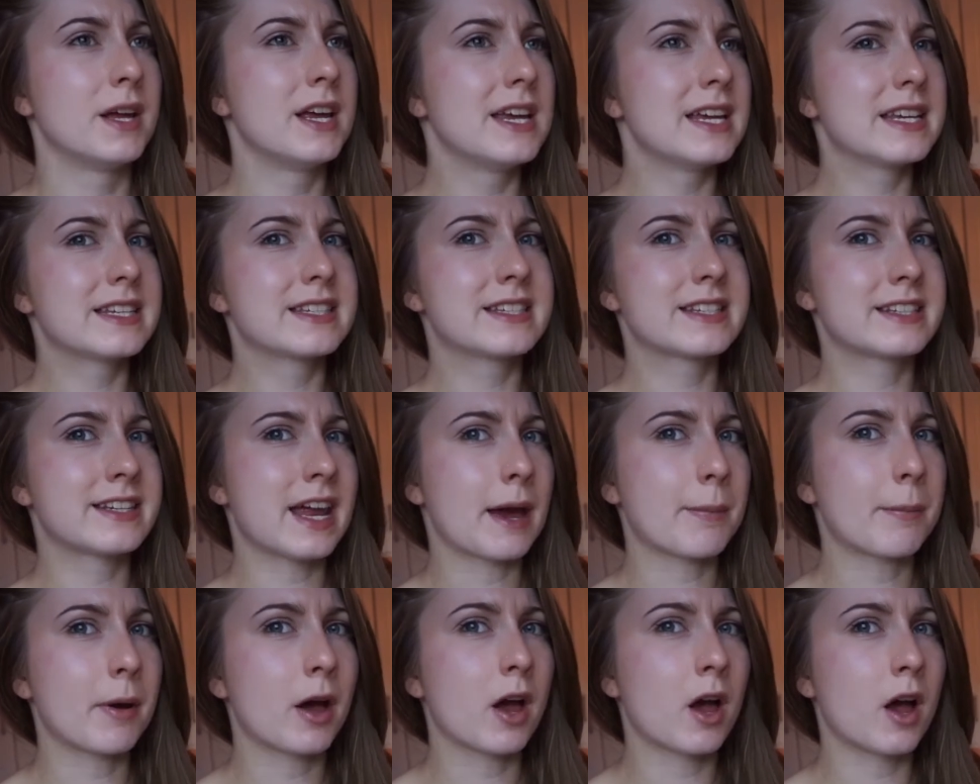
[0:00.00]

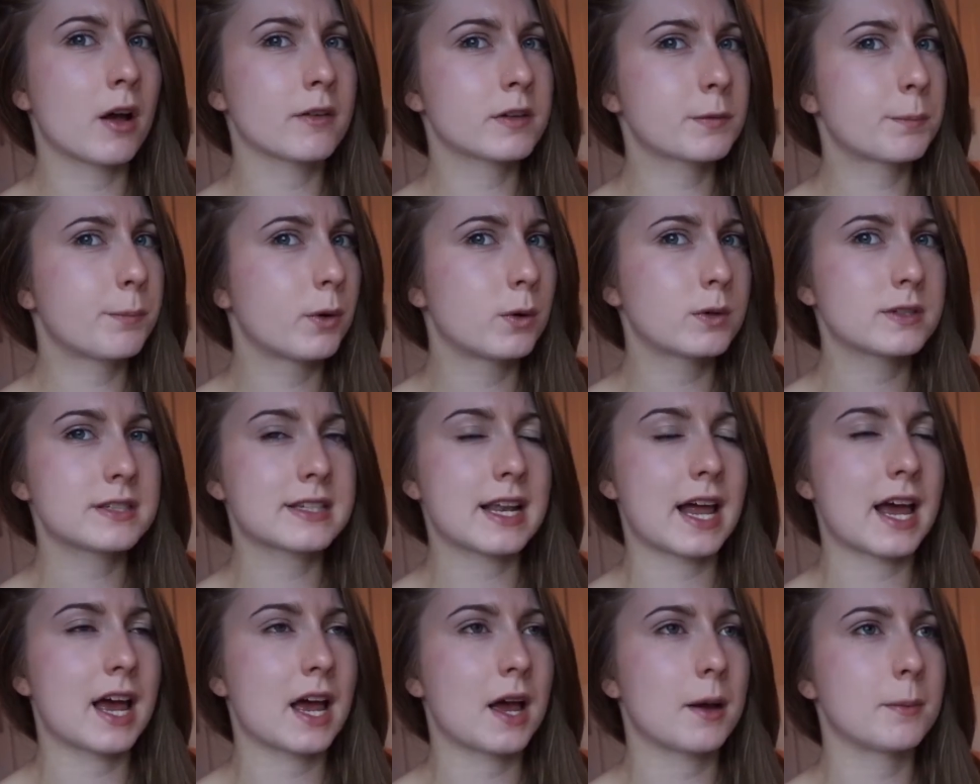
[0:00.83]
step ups, ball
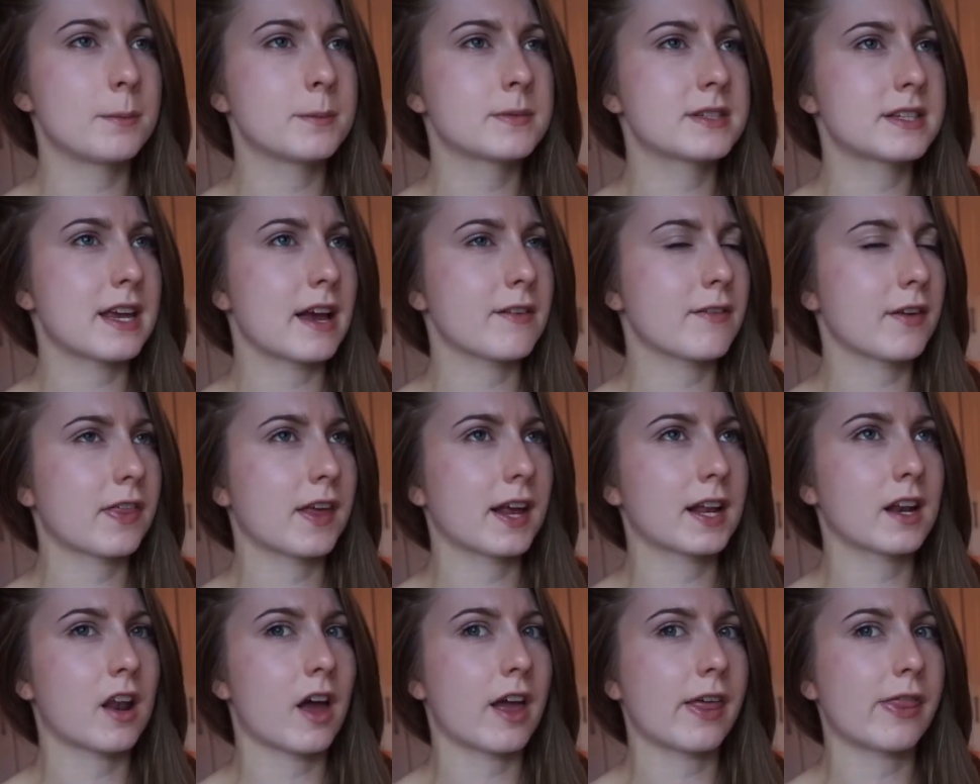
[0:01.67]
slams,
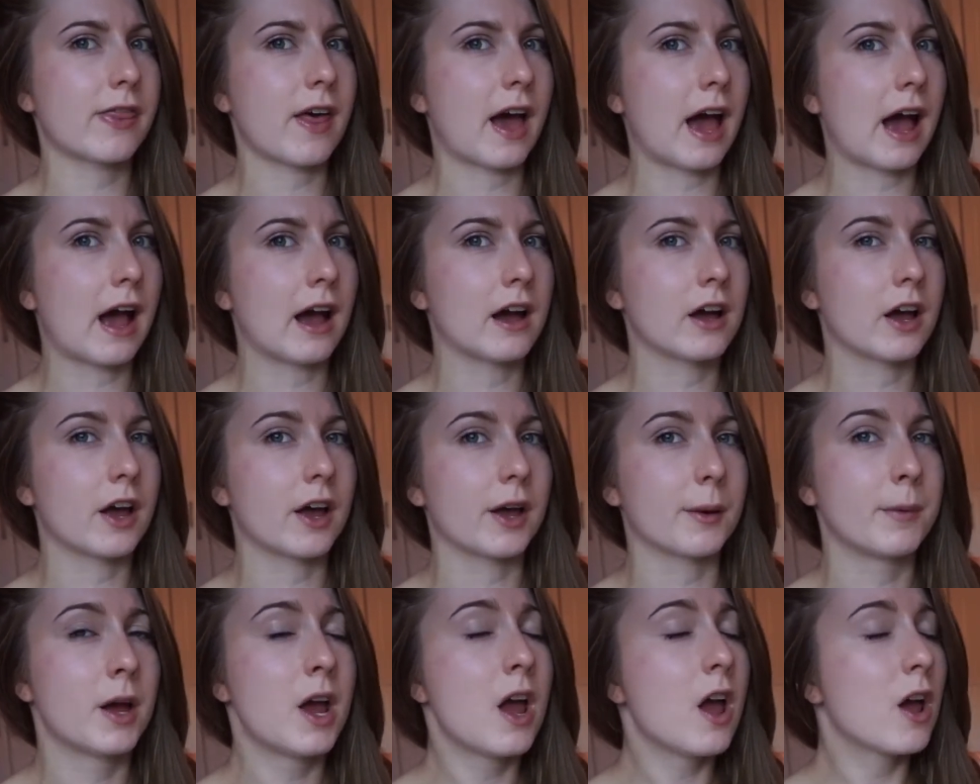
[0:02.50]
everything like
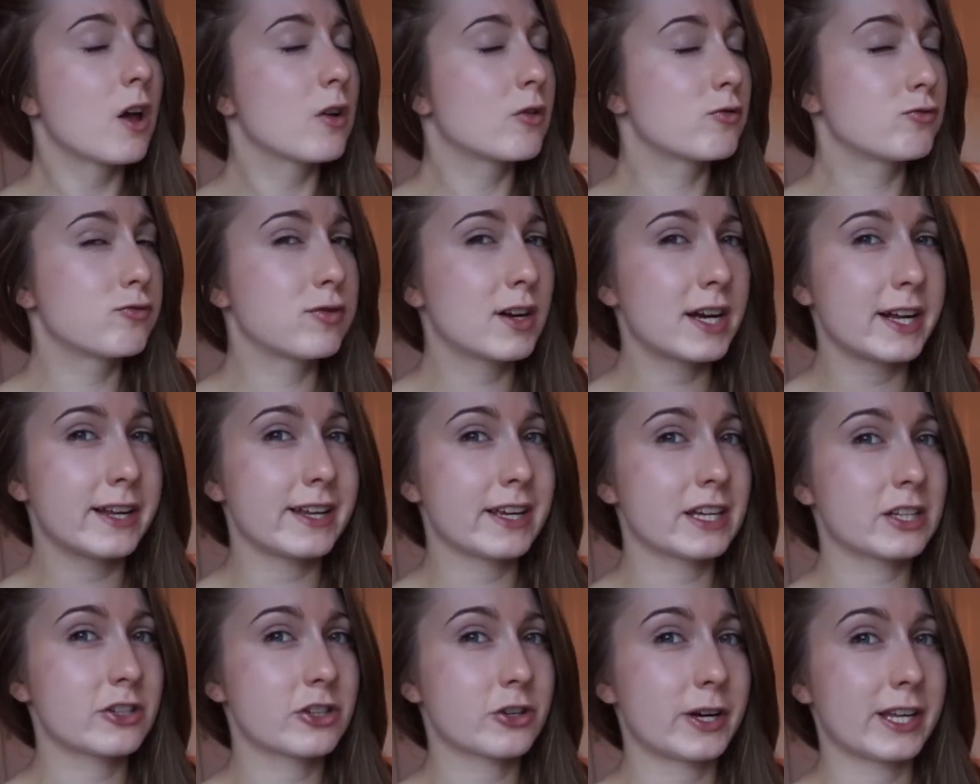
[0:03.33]
that. Really
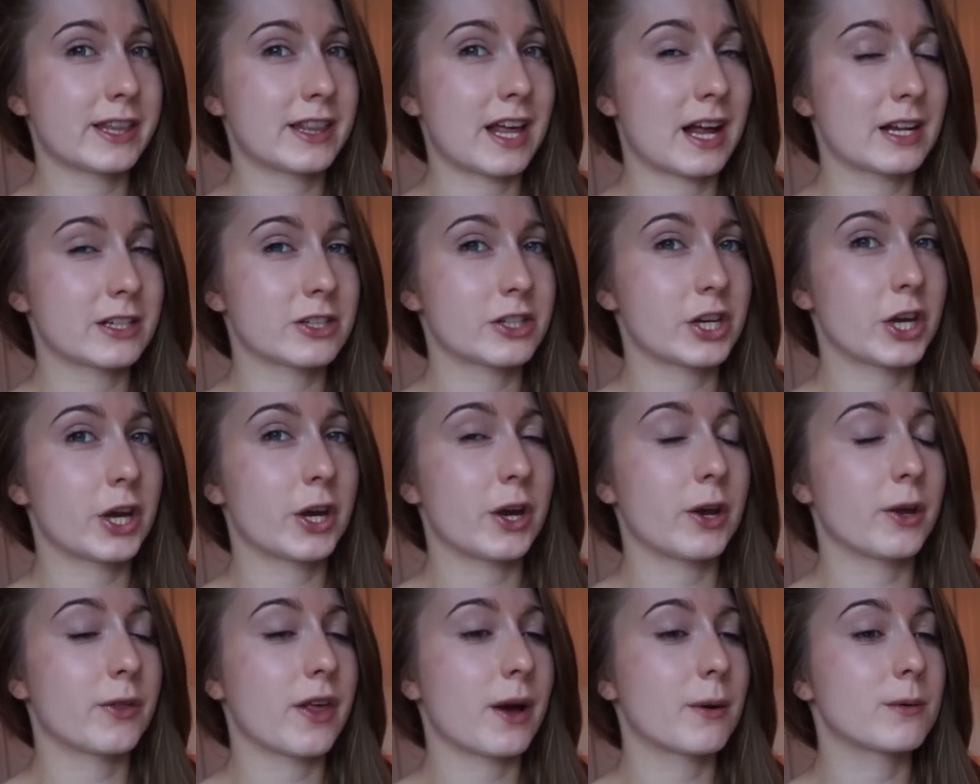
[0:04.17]
enjoyed that
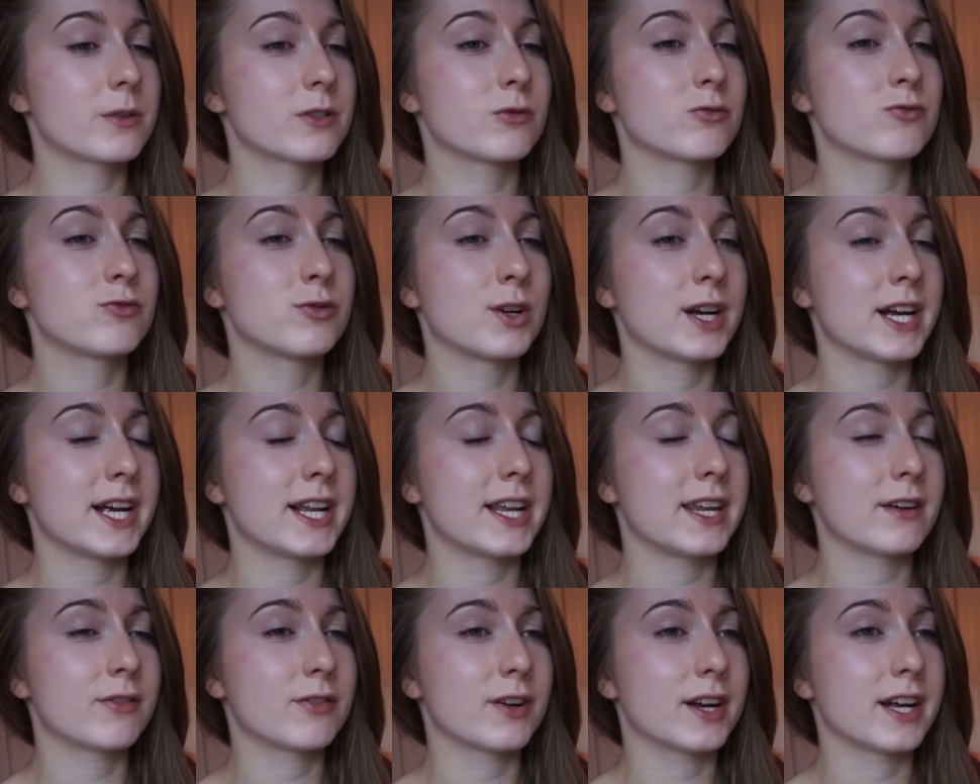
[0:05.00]
too. That was a
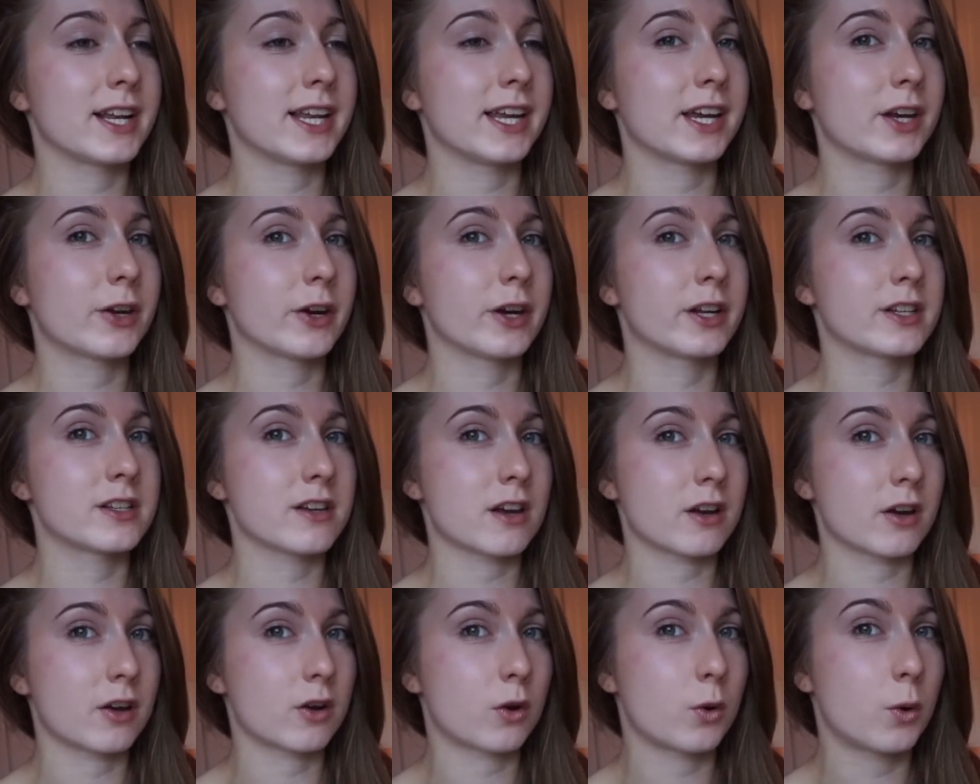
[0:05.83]
really, really
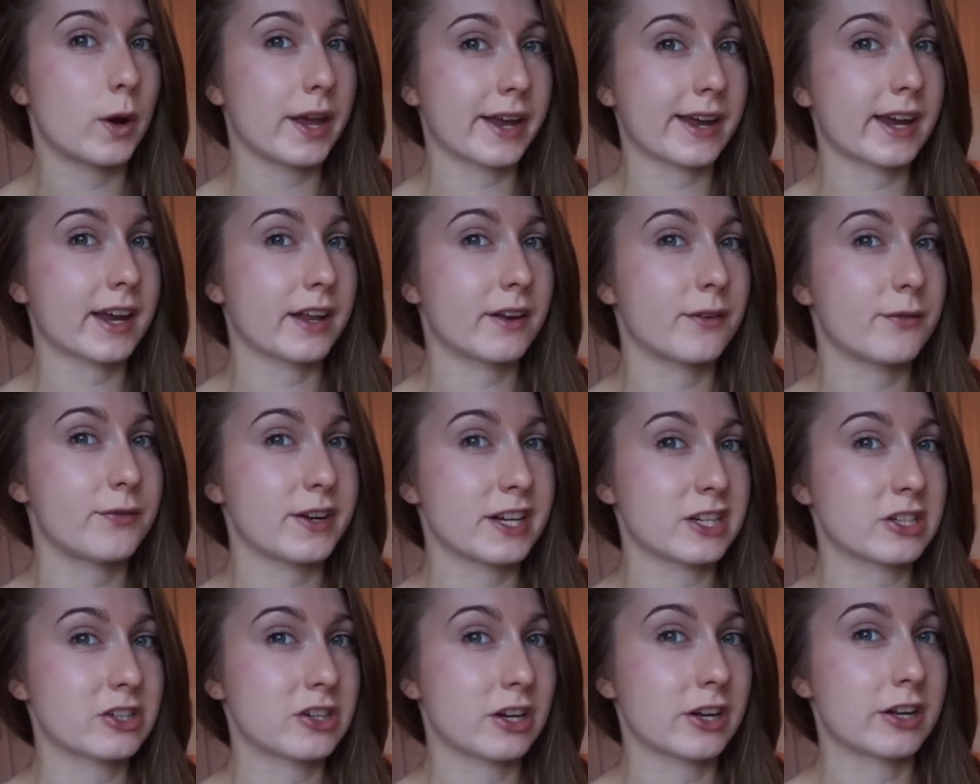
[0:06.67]
good, quick and
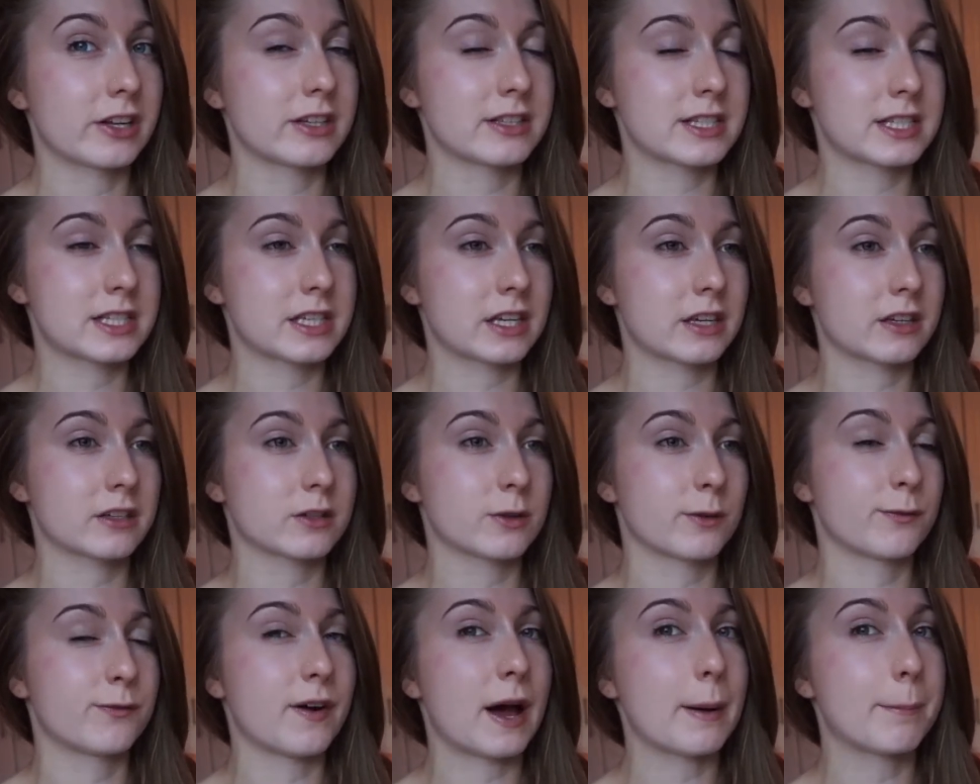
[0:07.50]
efficient sort
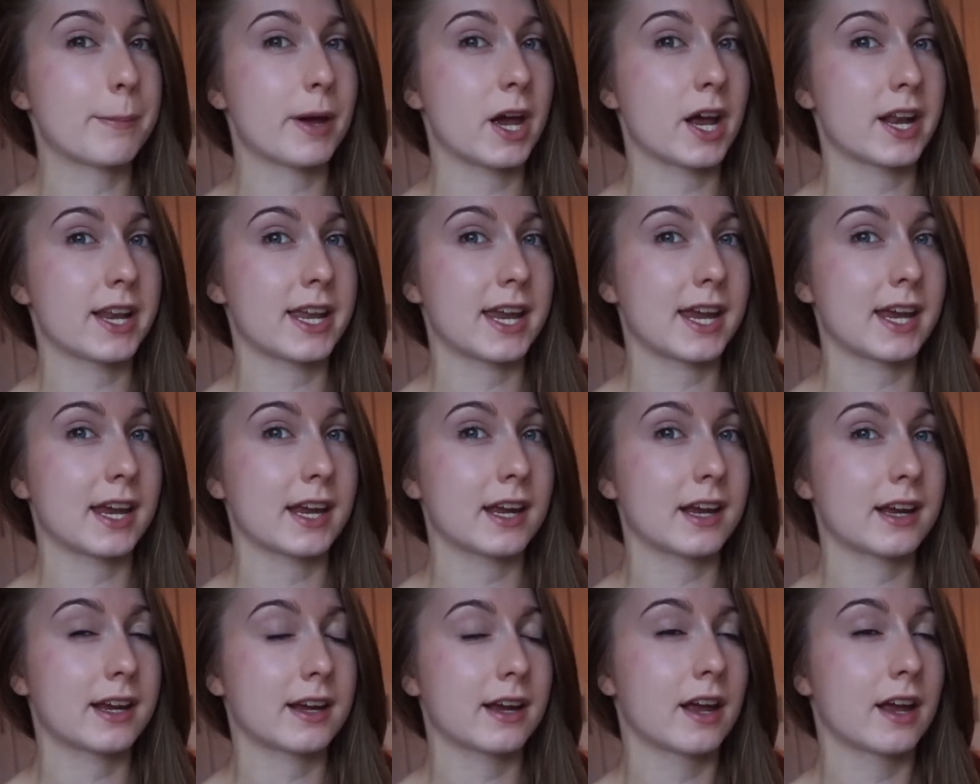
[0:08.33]
of fat burning